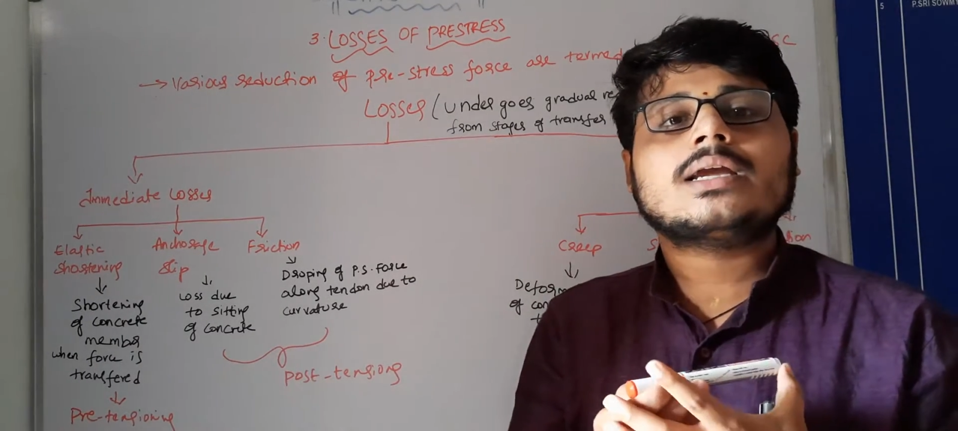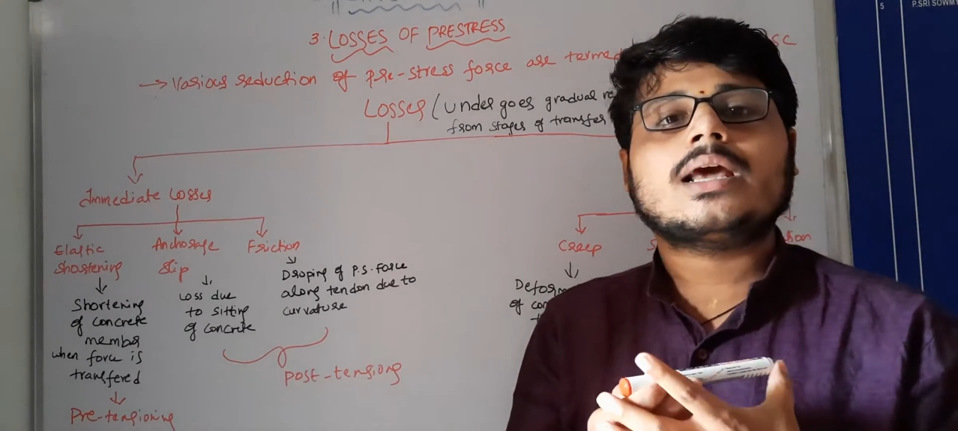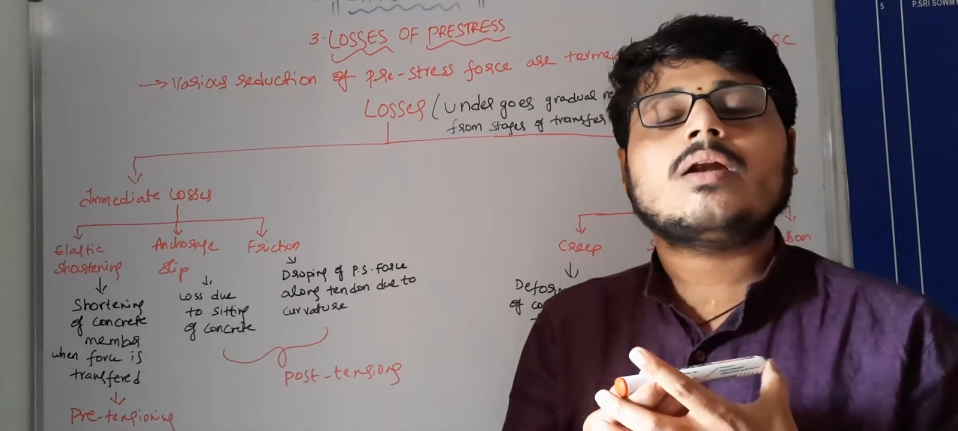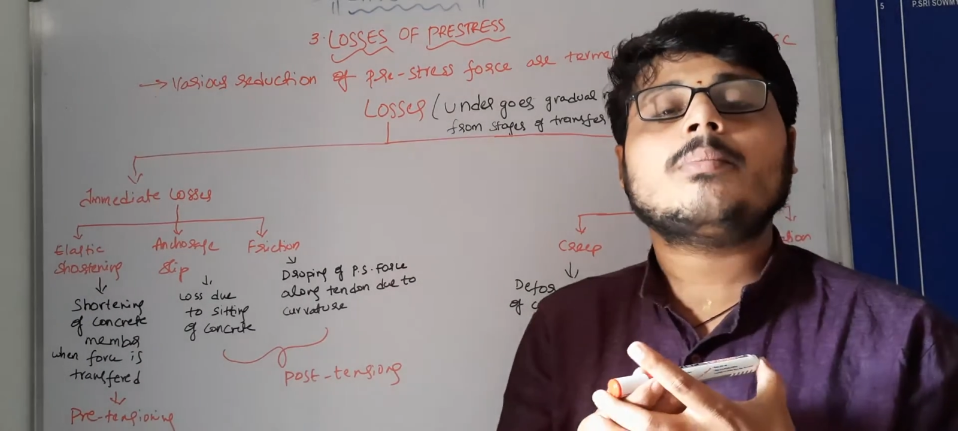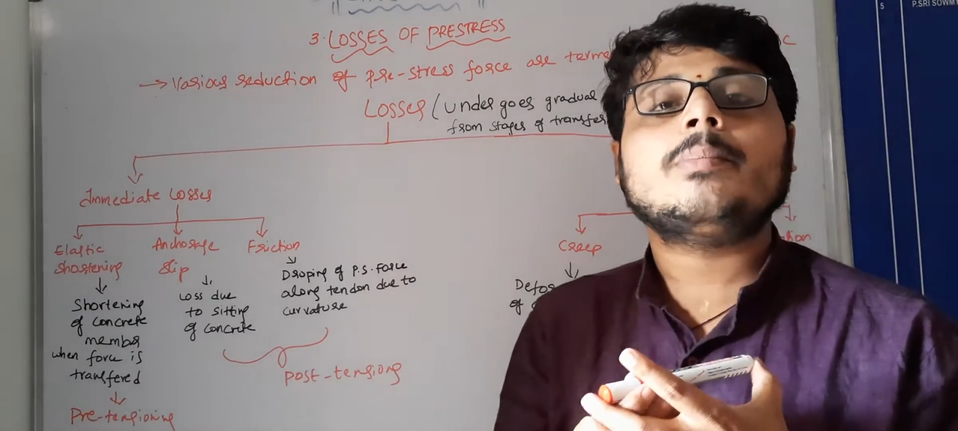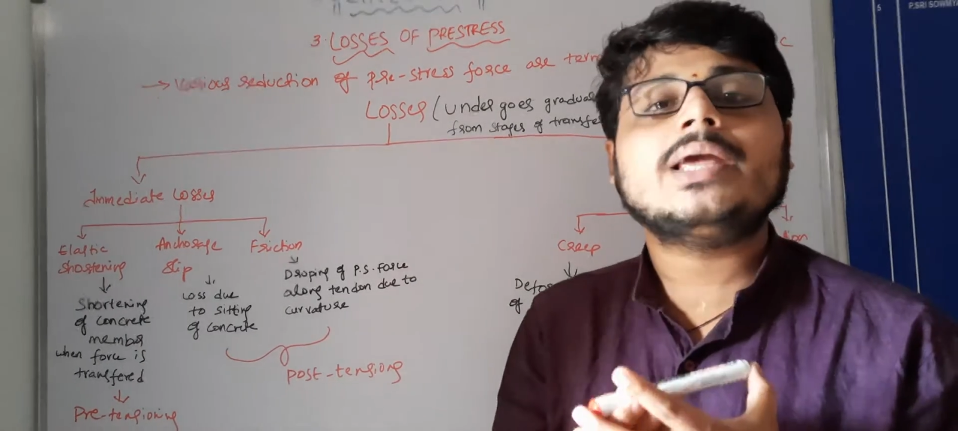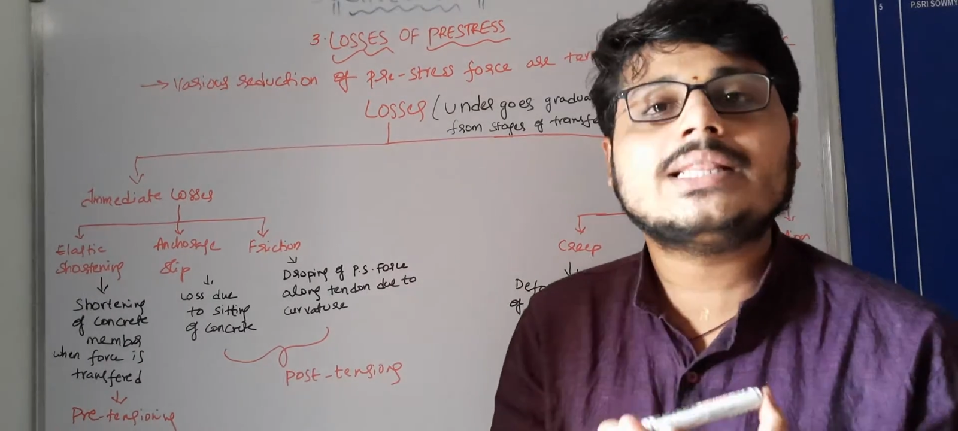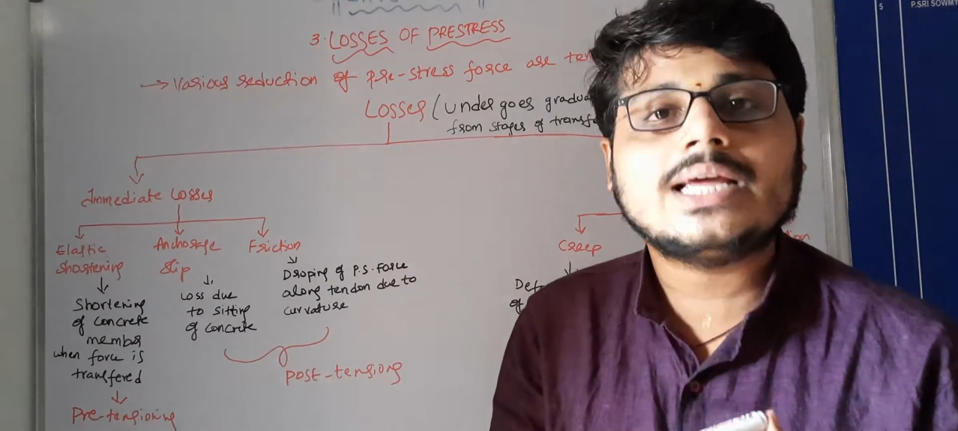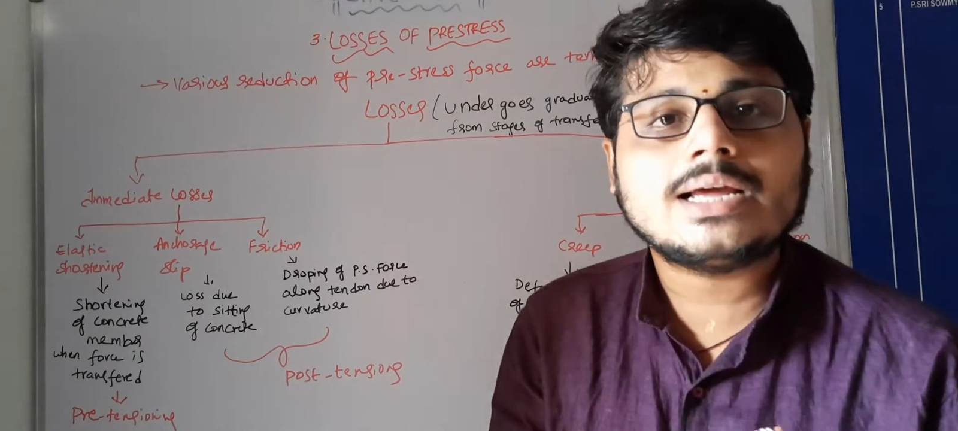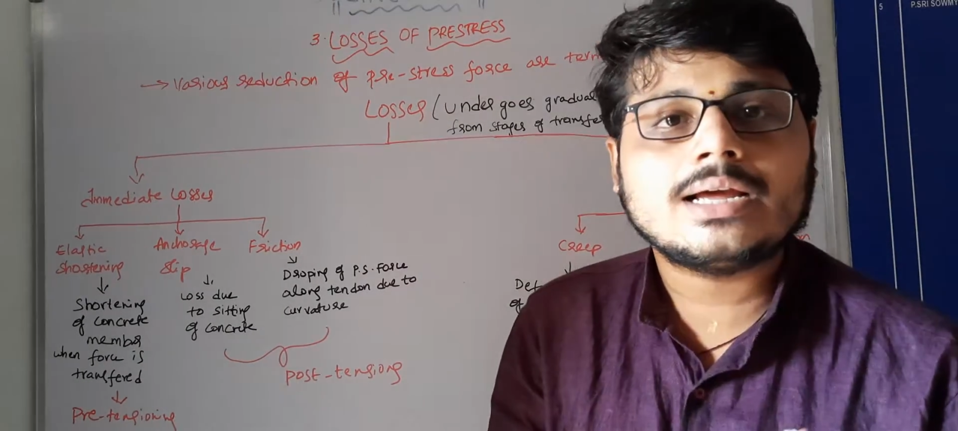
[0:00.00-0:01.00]
cannot bear
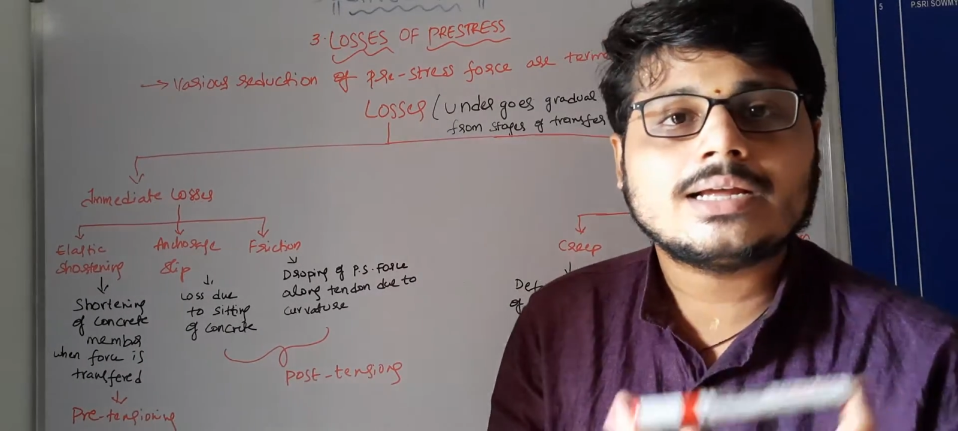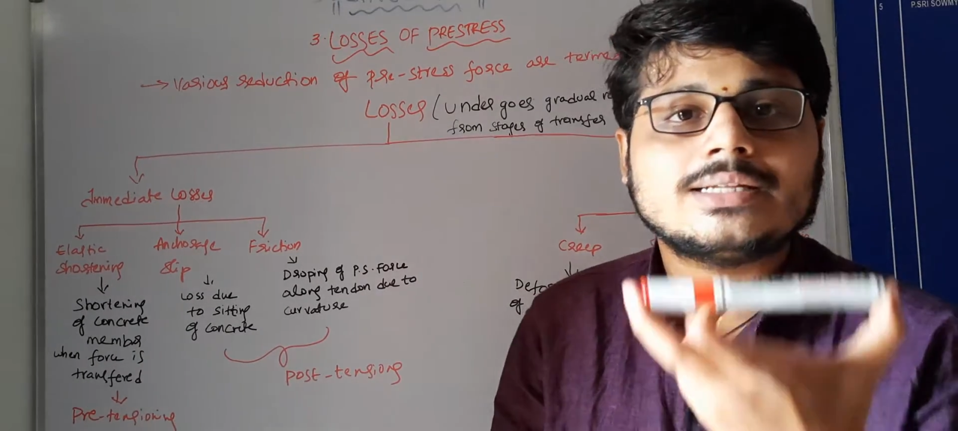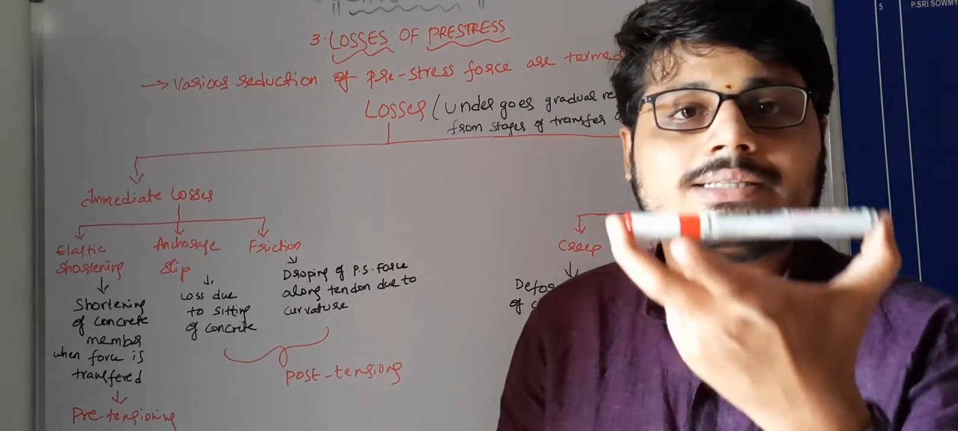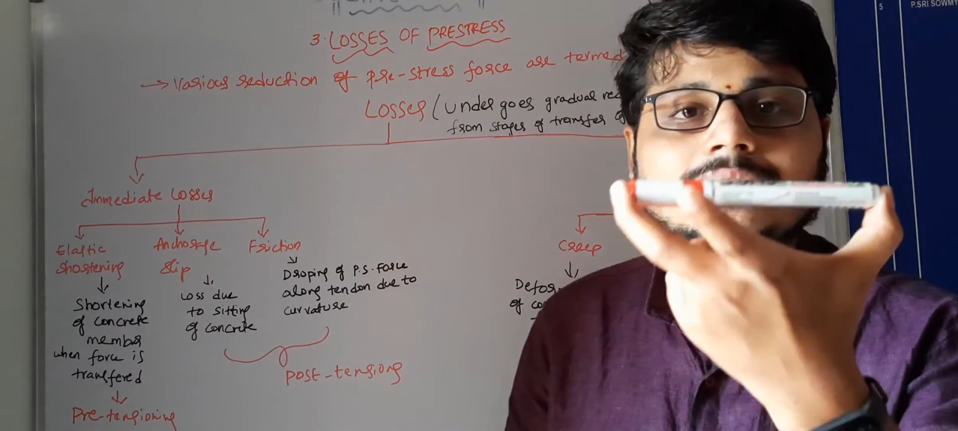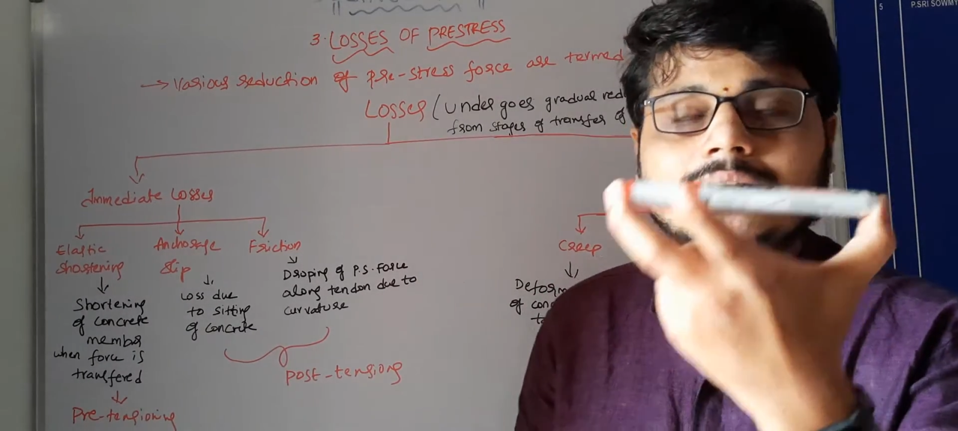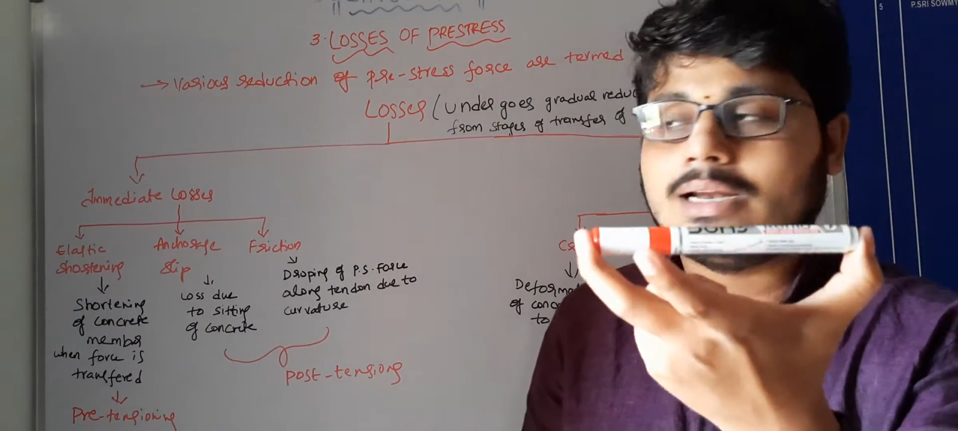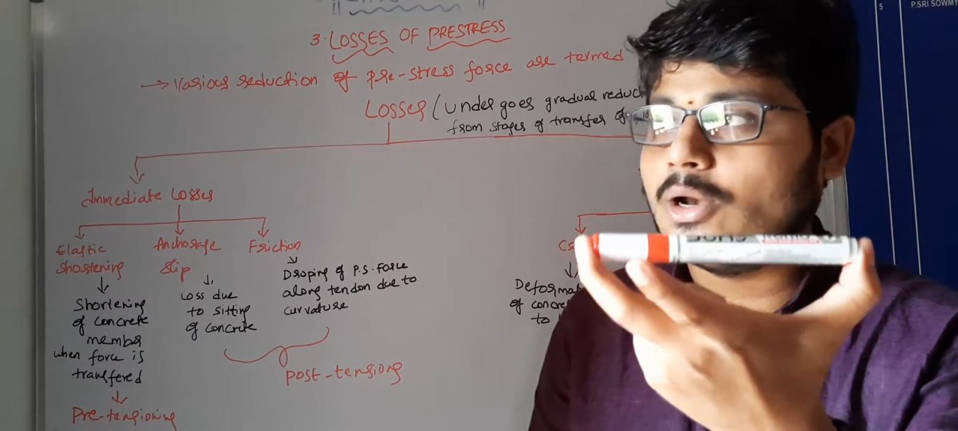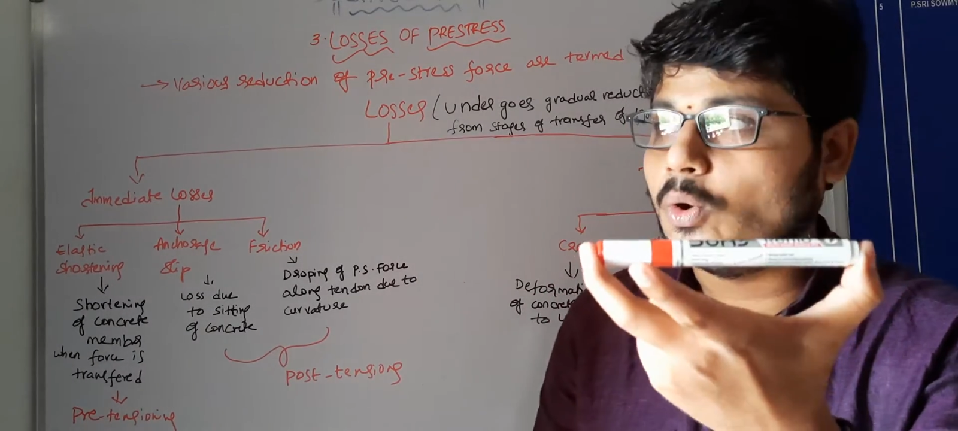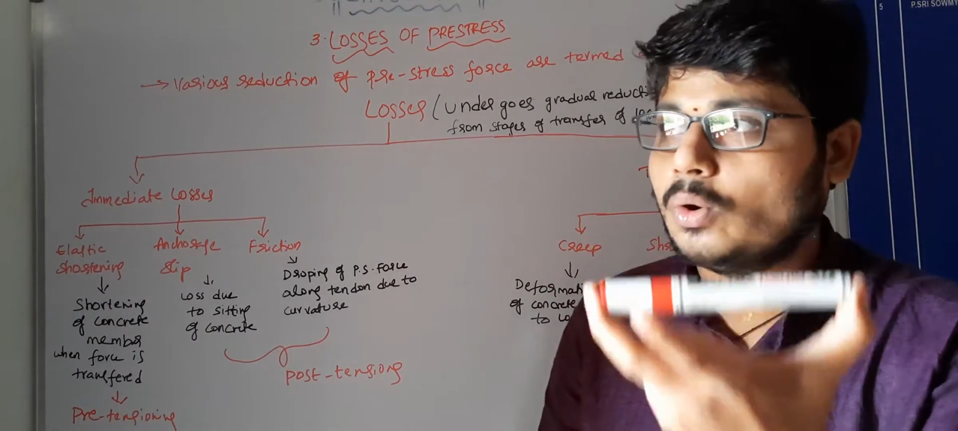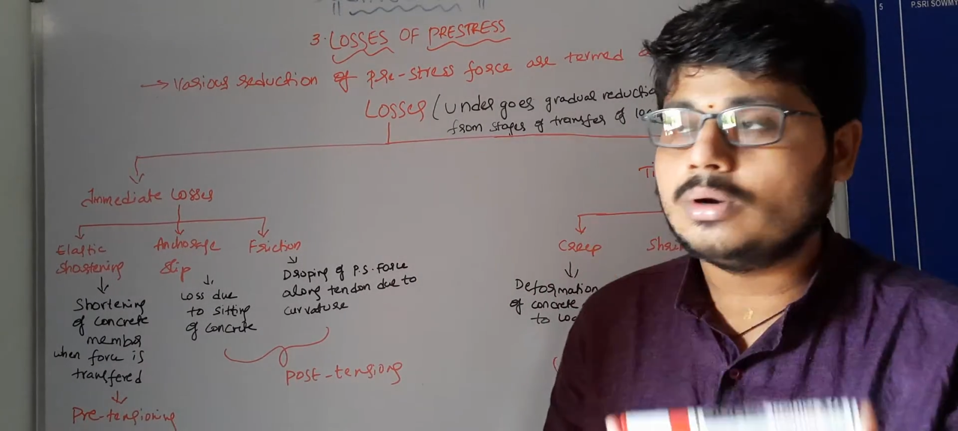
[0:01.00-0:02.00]
the
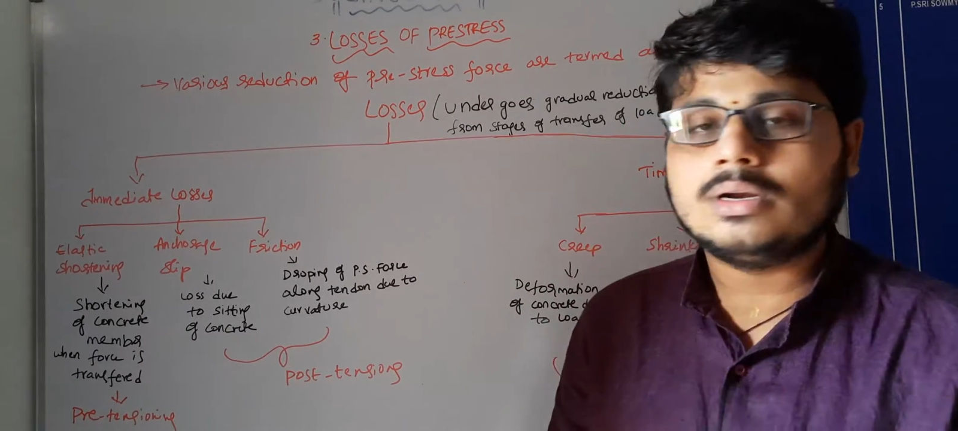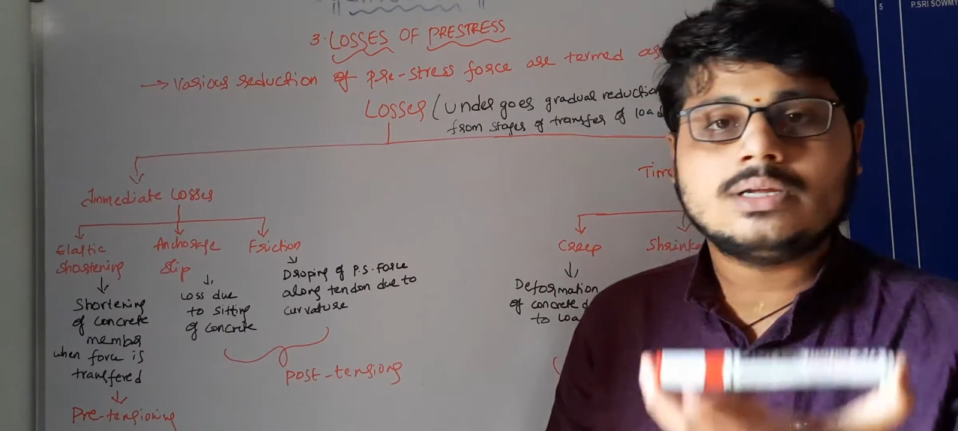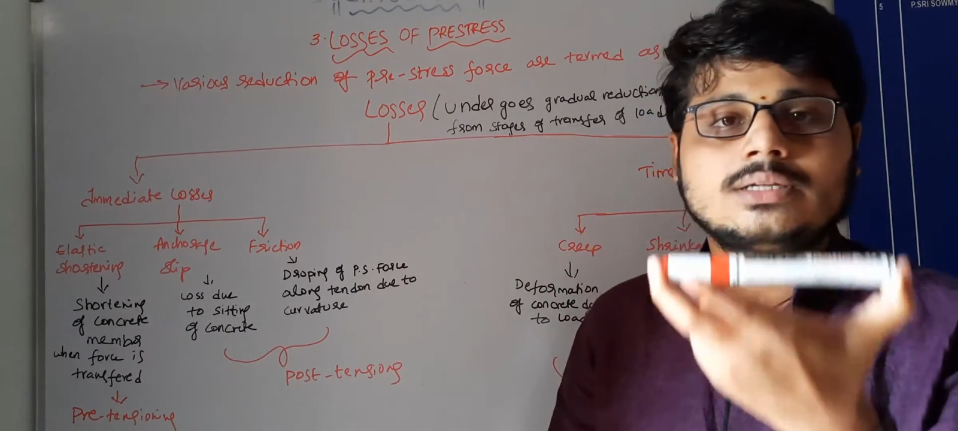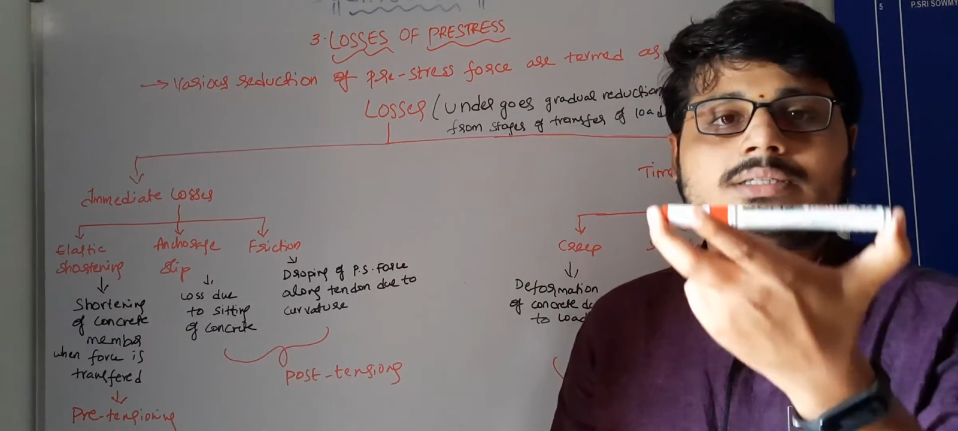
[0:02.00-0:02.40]
load,